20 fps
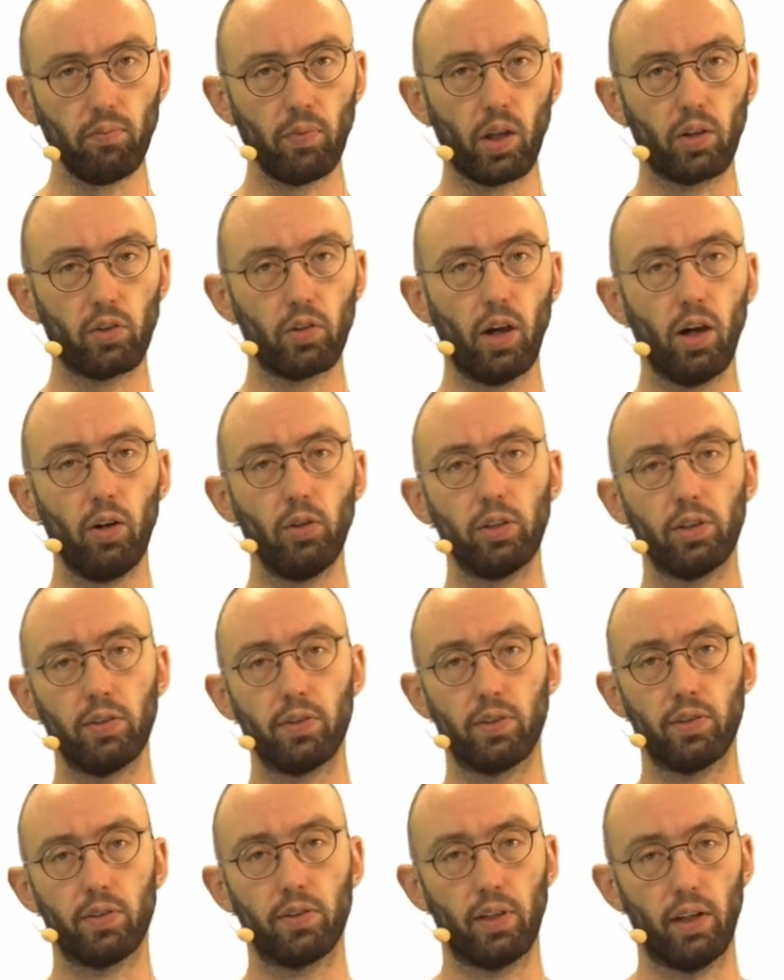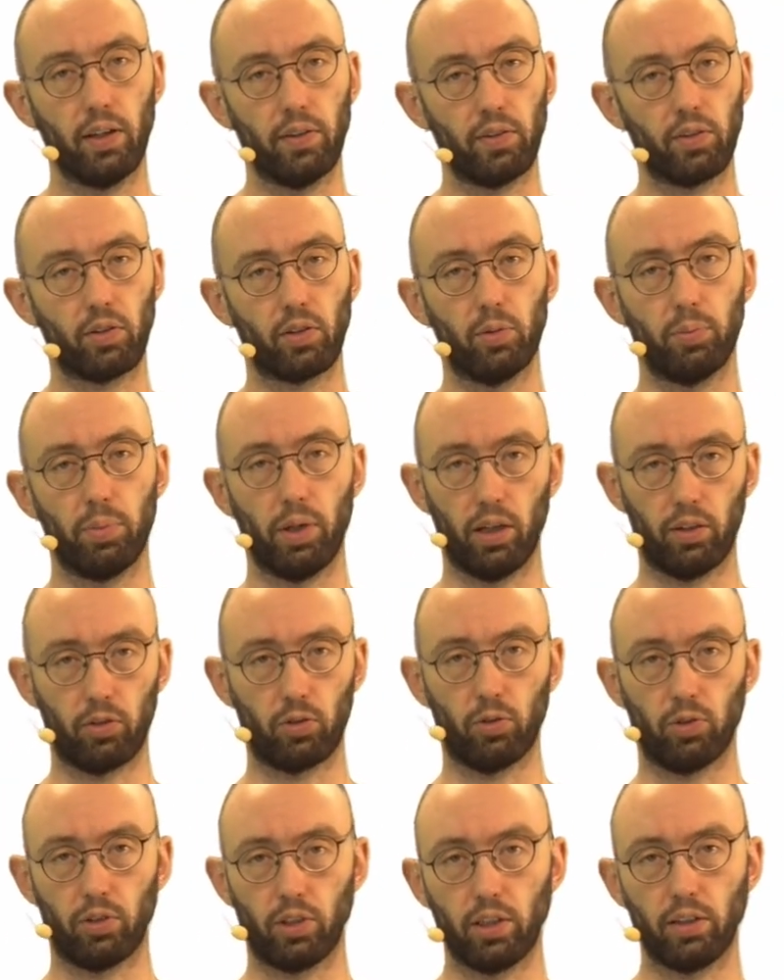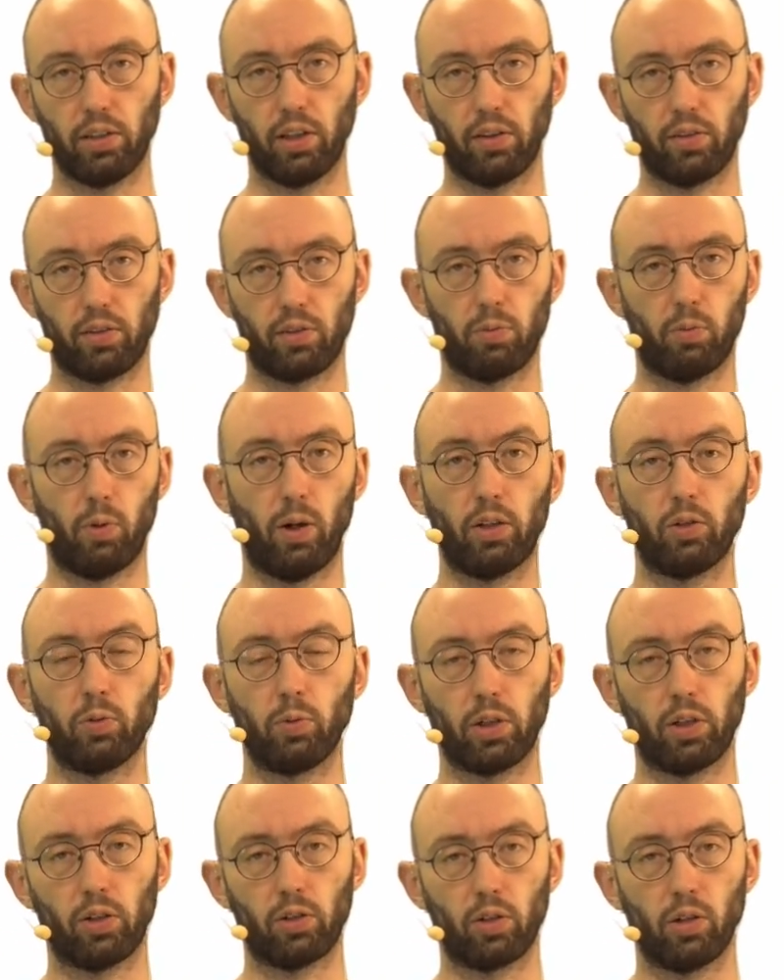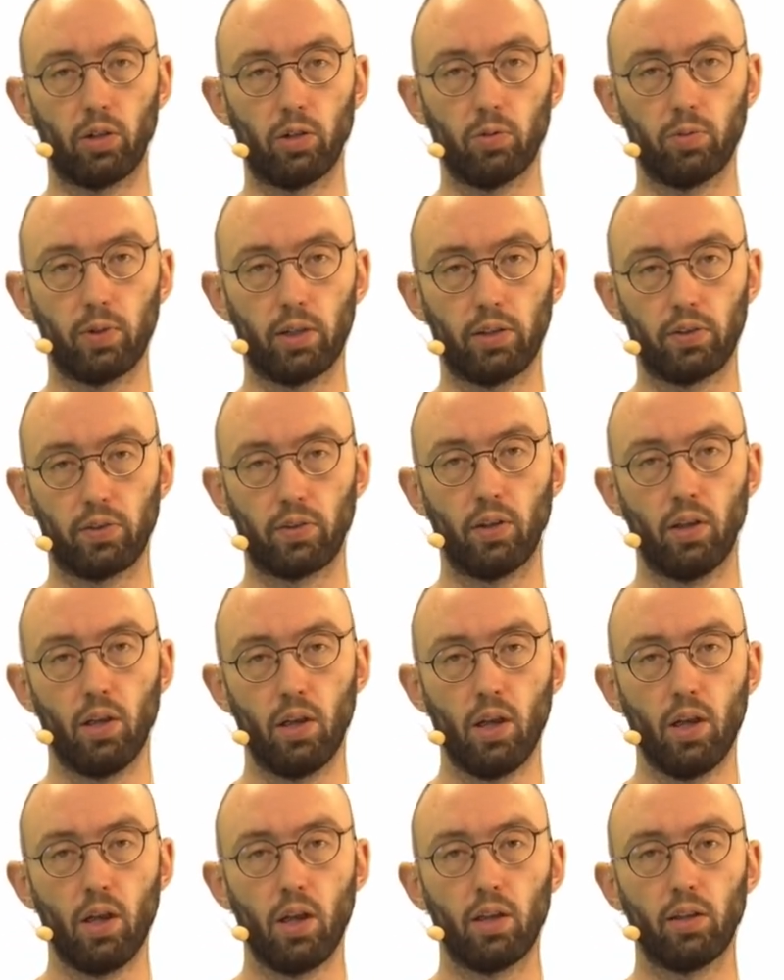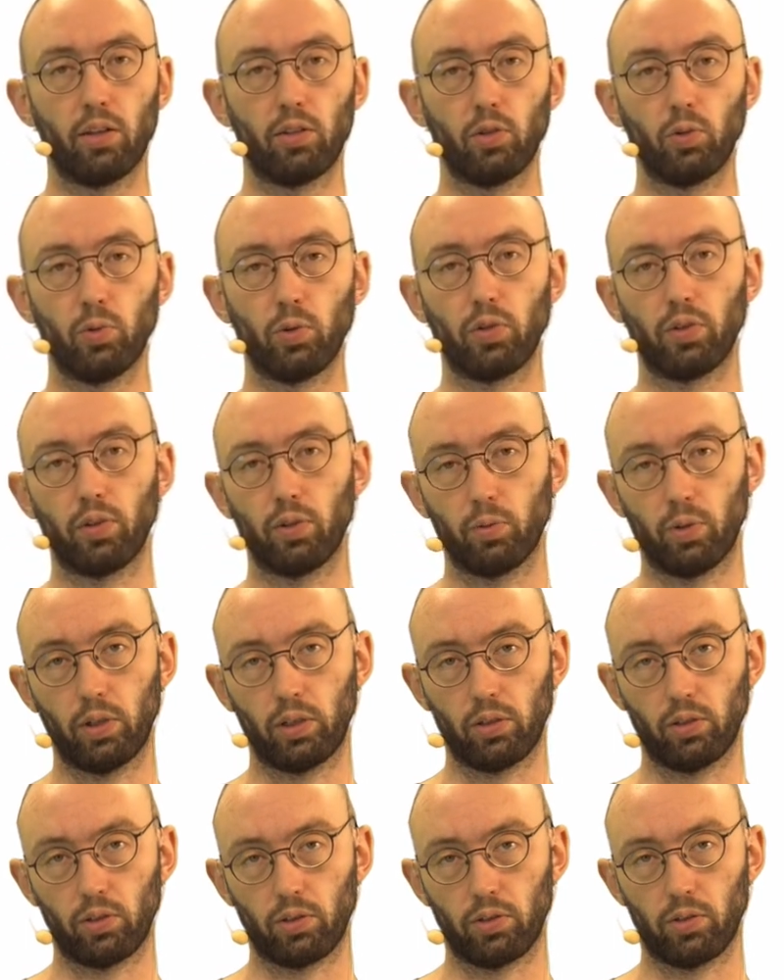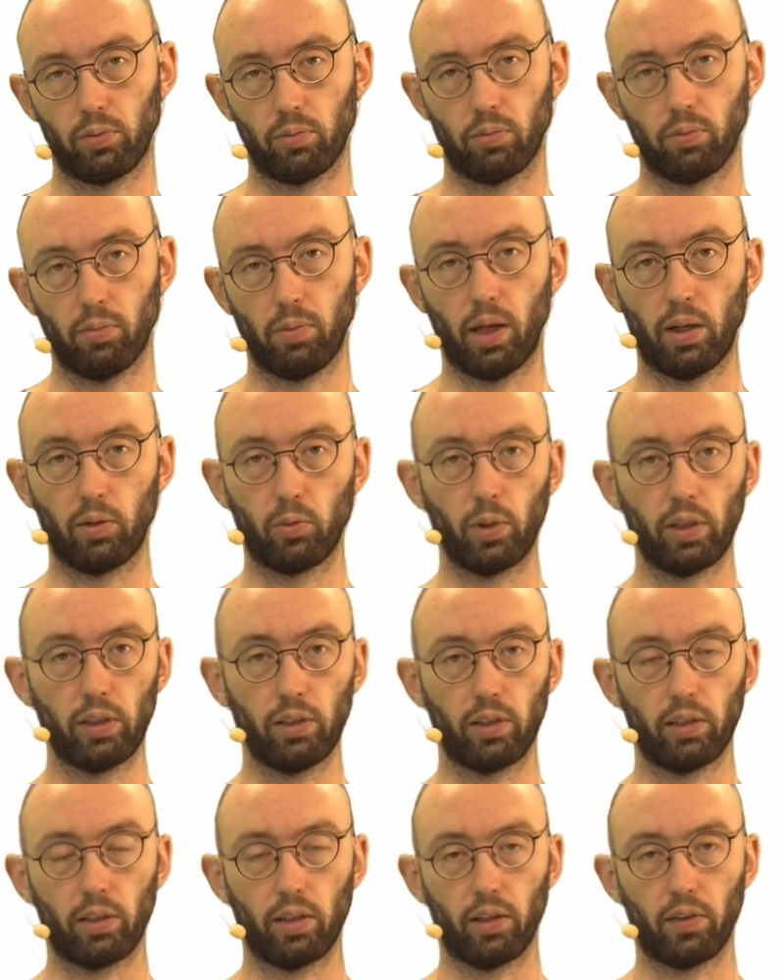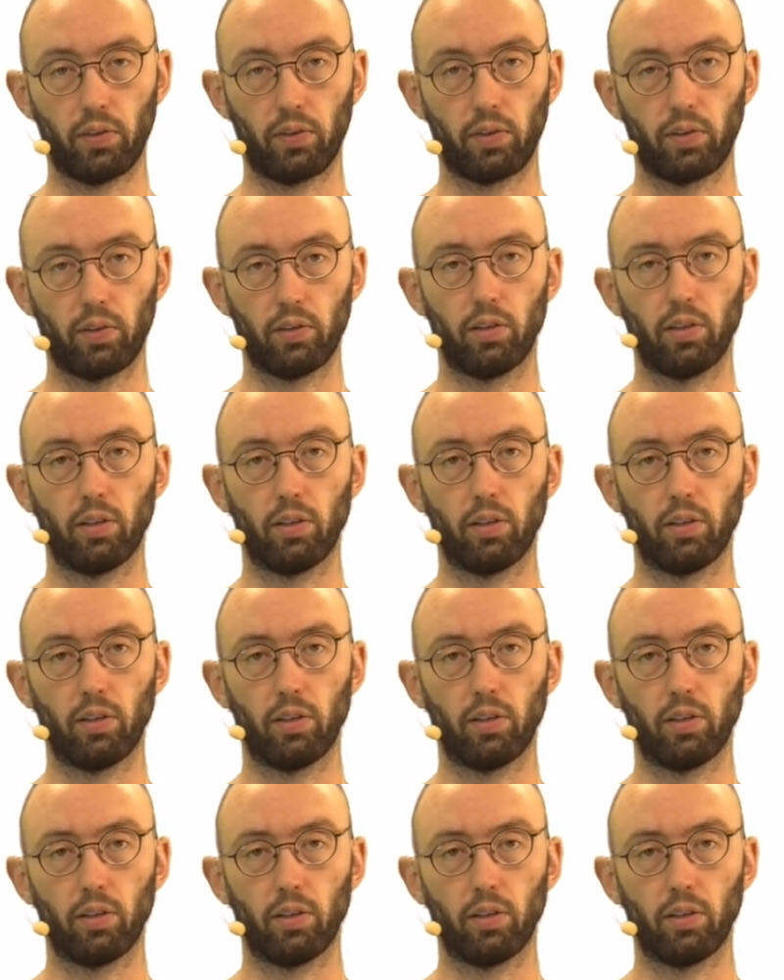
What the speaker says: So how does this test compare to a t-test? Why do we not always use the Wilcoxon-Mann Whitney test